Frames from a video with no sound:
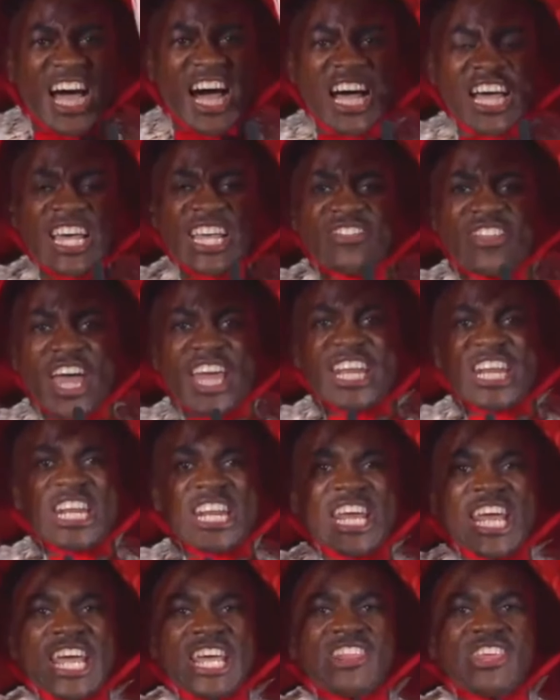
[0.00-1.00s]
the
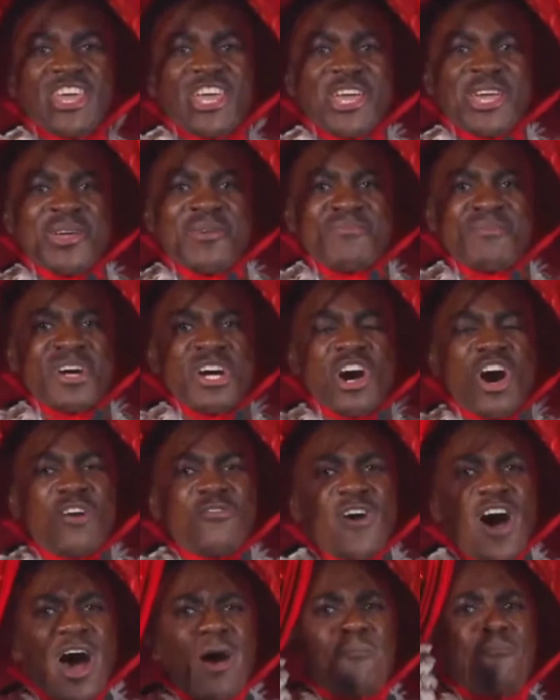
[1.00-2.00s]
rhythm of
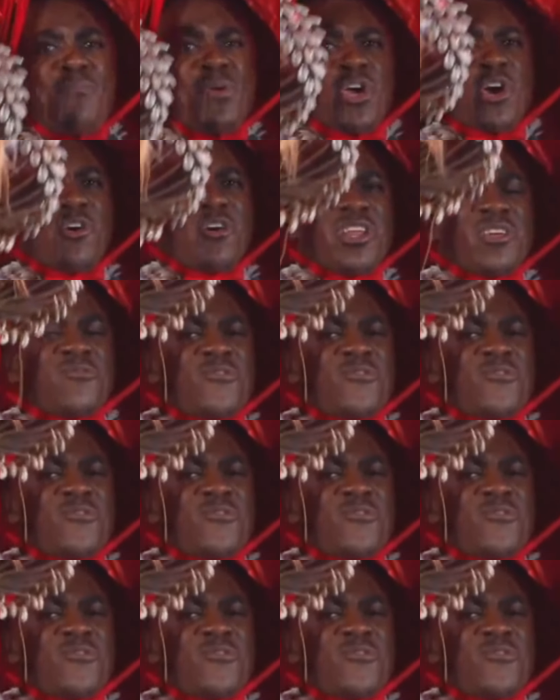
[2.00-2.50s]
our beautiful